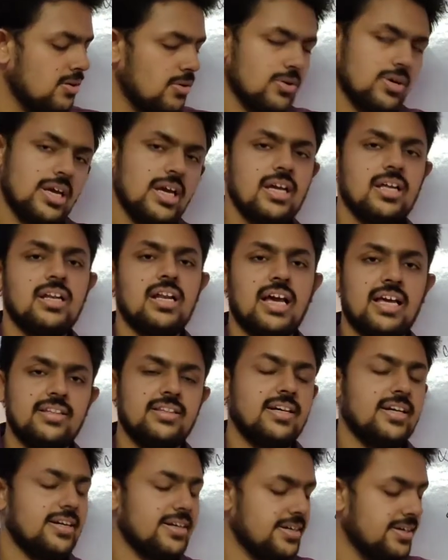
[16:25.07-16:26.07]
Okay, like
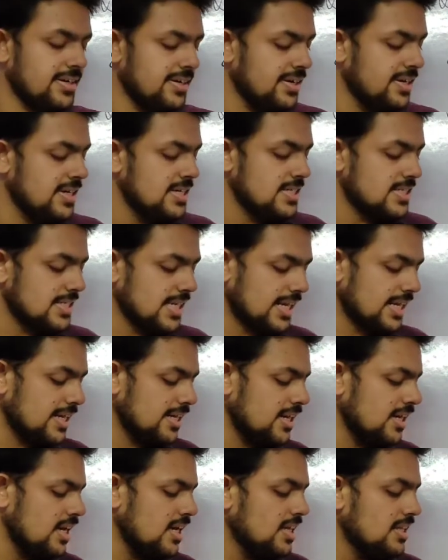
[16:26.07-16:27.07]
that.
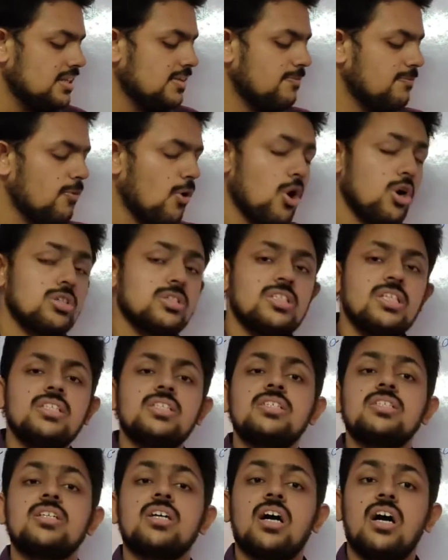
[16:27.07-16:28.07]
Second, the fox is
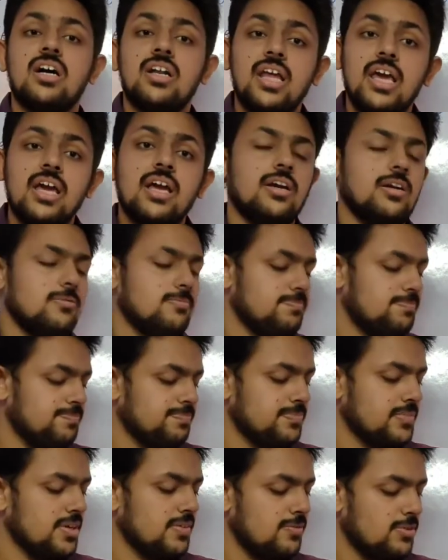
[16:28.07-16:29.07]
cunning.
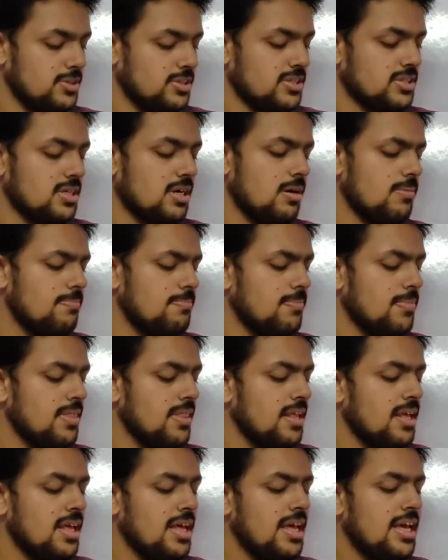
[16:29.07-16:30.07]
Full
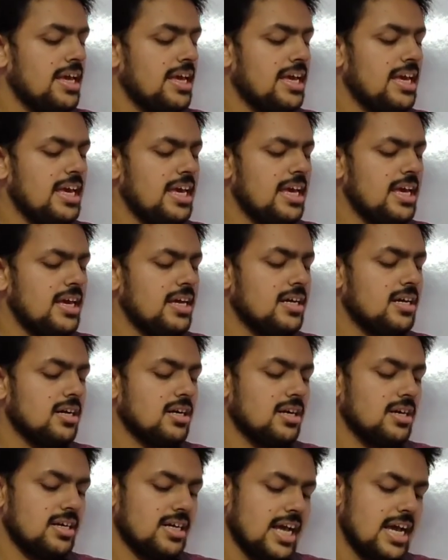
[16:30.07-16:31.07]
stop.
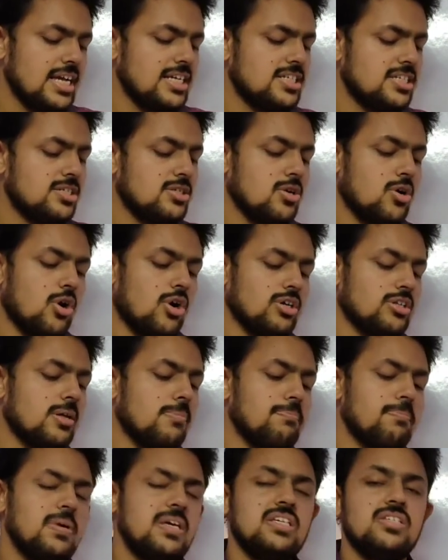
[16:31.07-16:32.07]
He dash got
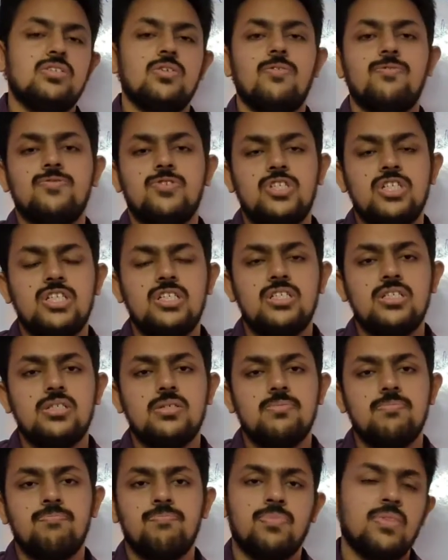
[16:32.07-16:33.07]
the piece of cheese.
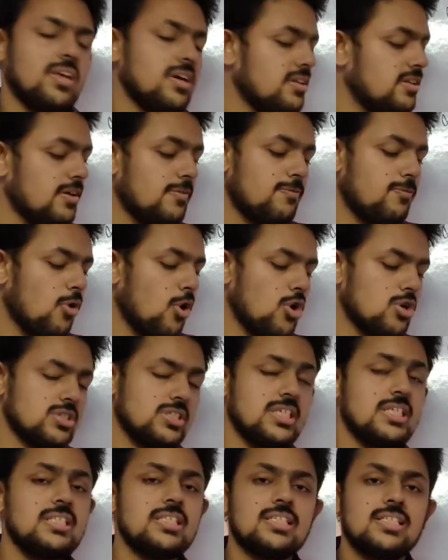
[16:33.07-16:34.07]
The
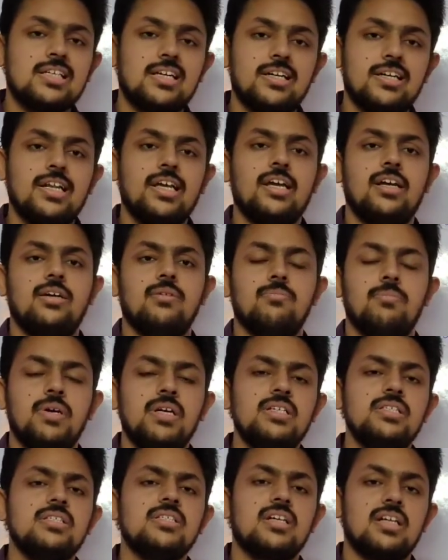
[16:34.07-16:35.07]
fox is cunning
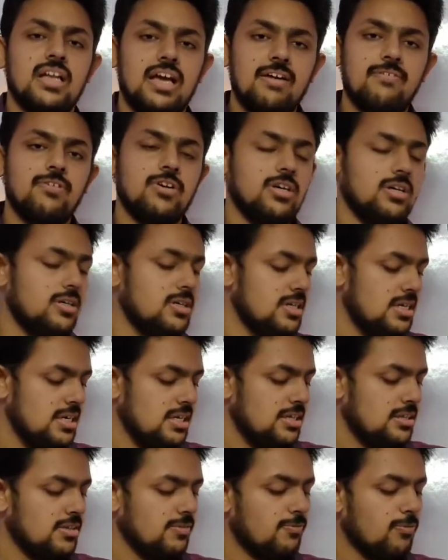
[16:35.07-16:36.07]
means clever.
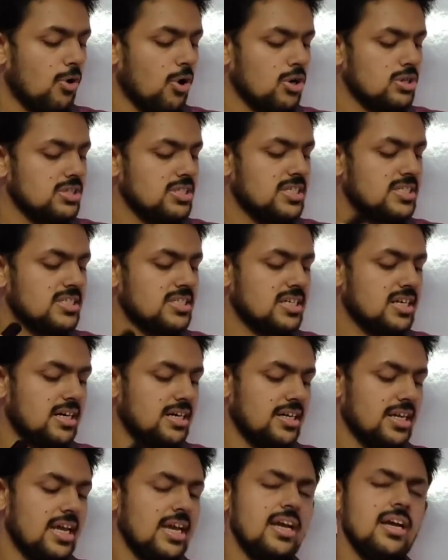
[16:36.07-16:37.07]
The fox is
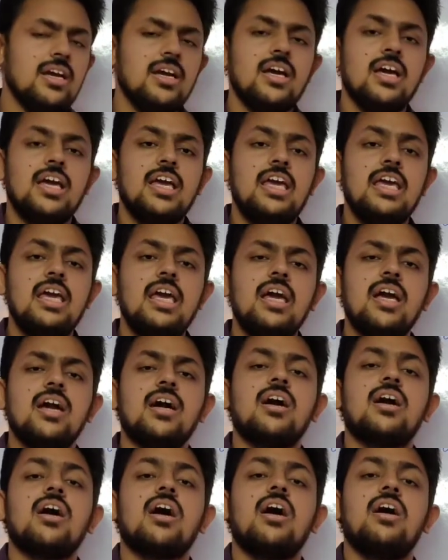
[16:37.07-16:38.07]
cunning.
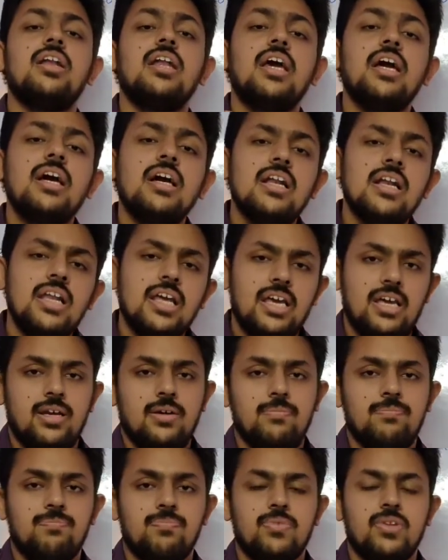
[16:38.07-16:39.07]
He
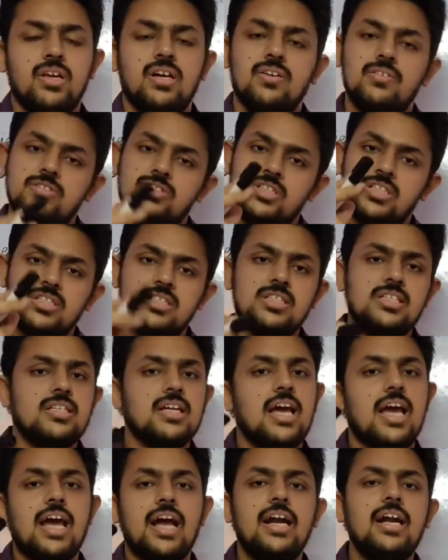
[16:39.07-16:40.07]
cunningly.
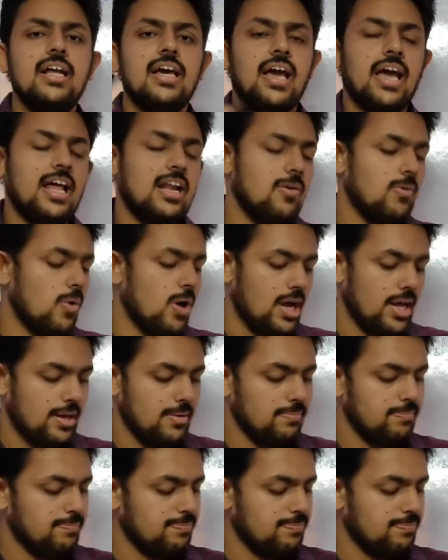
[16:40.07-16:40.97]
Just add ly.